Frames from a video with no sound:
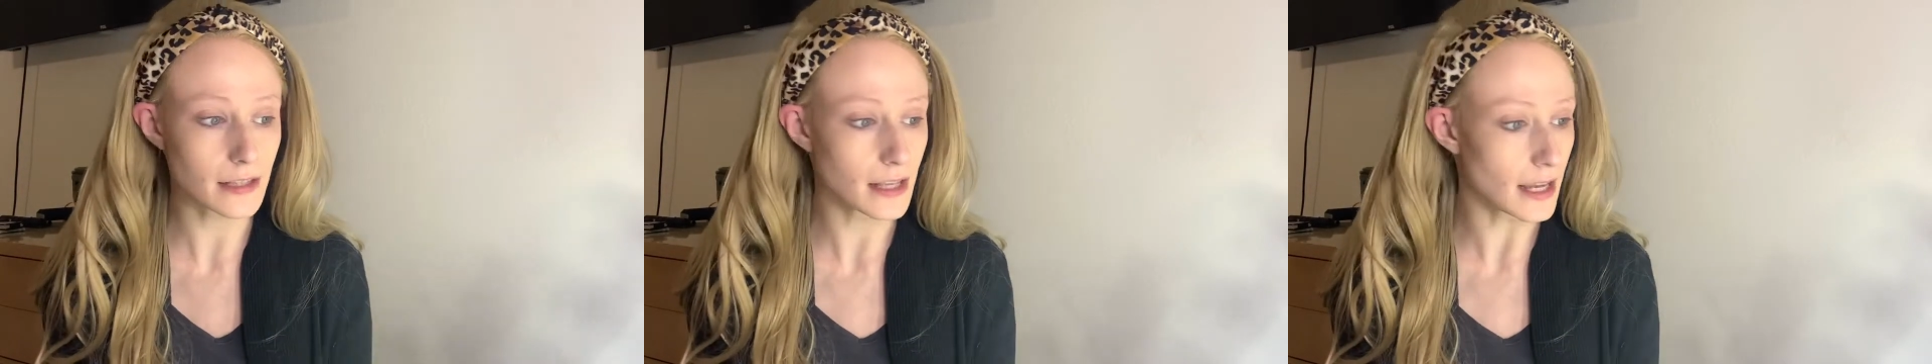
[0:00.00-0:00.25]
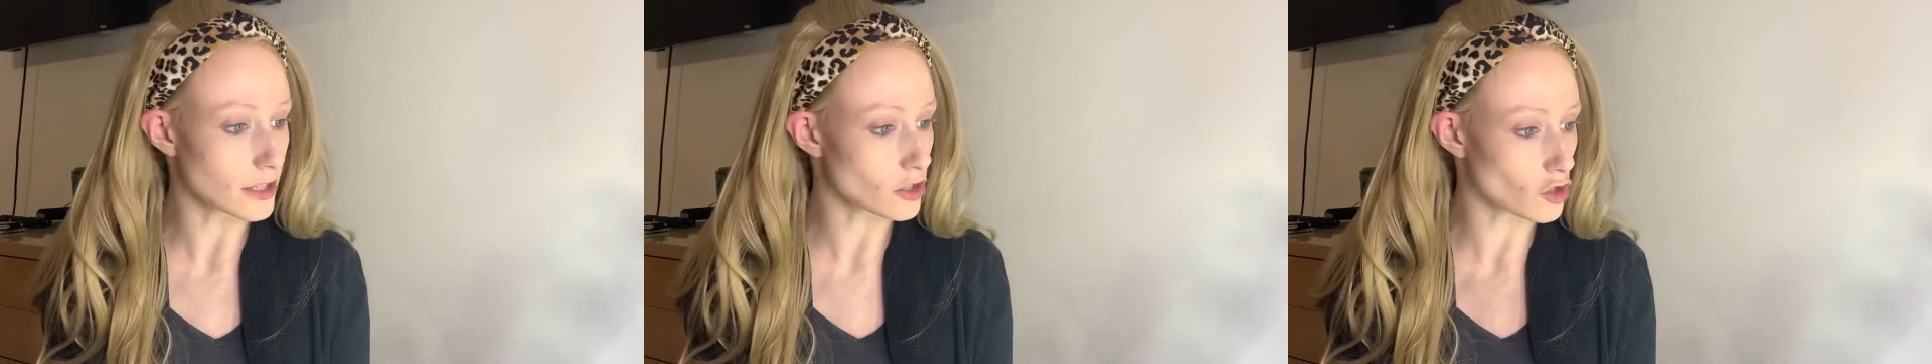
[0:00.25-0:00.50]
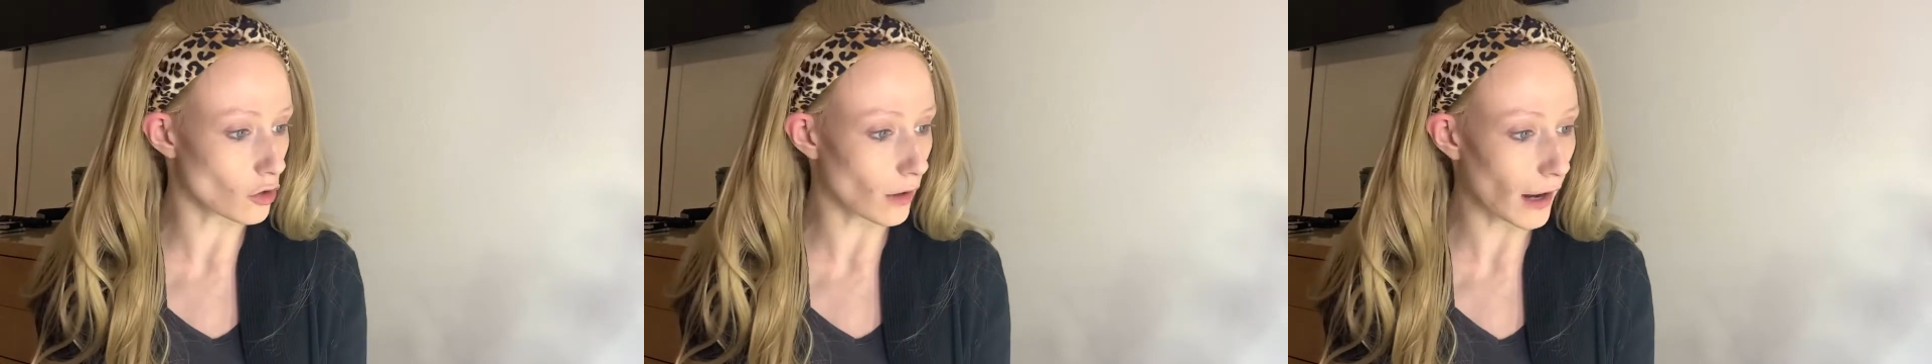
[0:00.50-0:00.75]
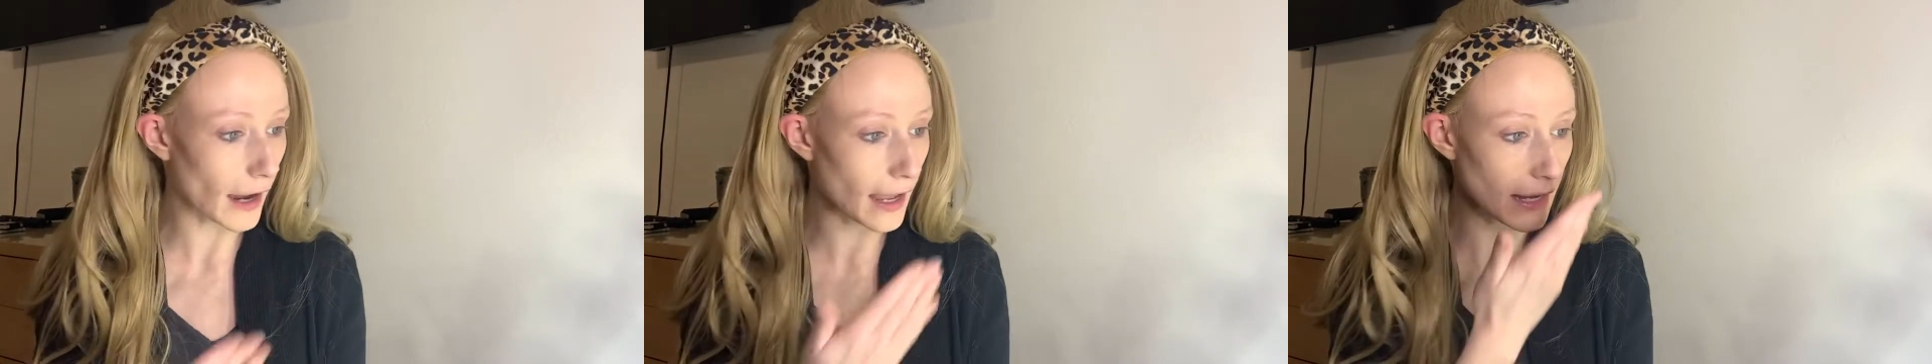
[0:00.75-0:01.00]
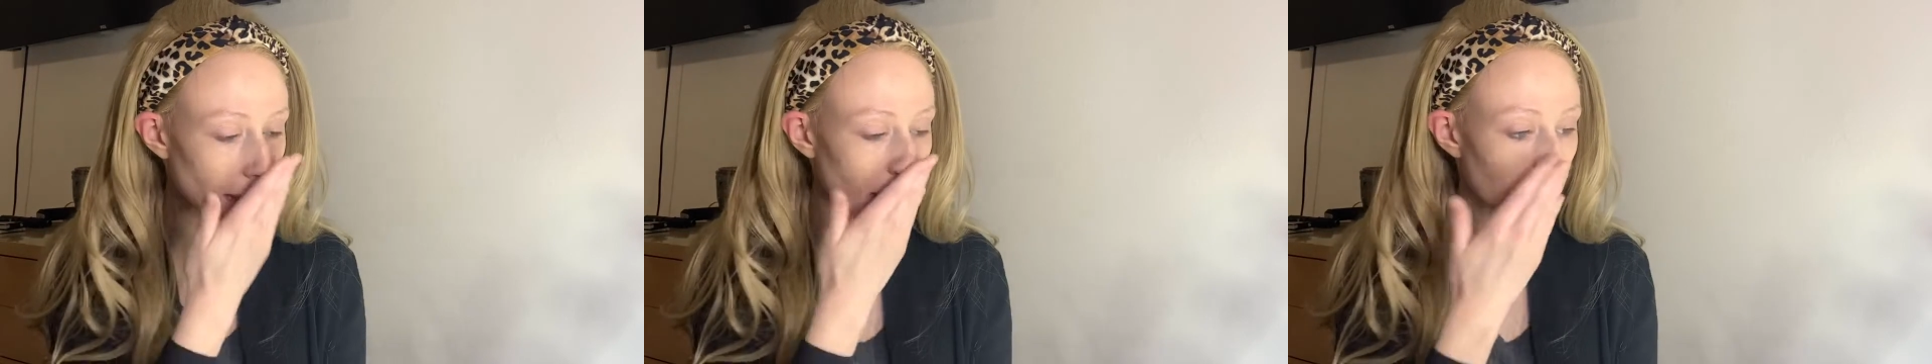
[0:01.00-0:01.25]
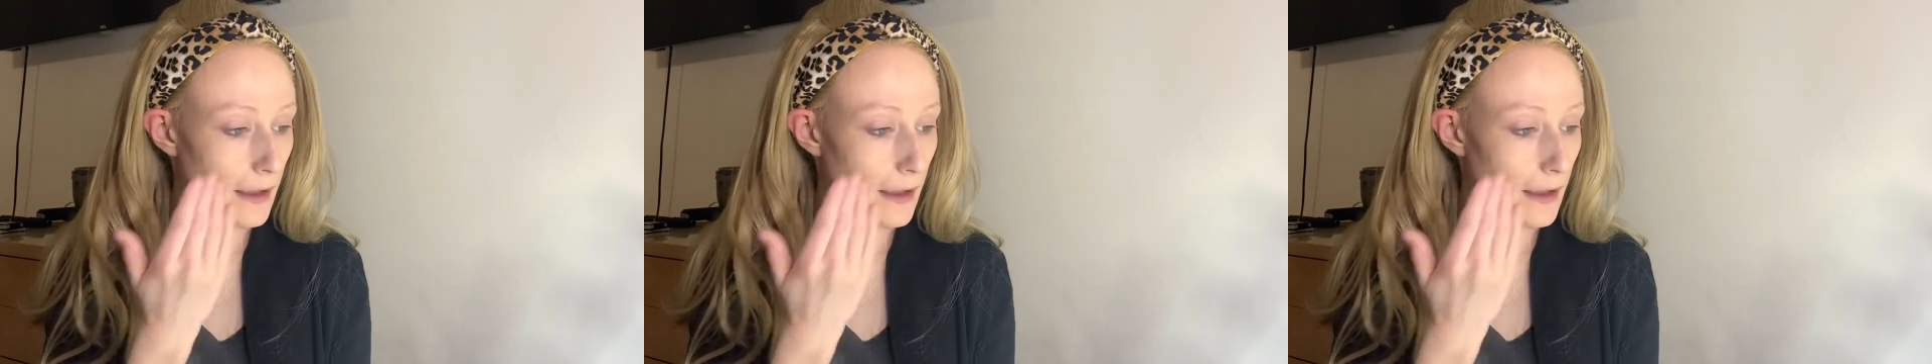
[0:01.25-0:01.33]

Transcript: It's dried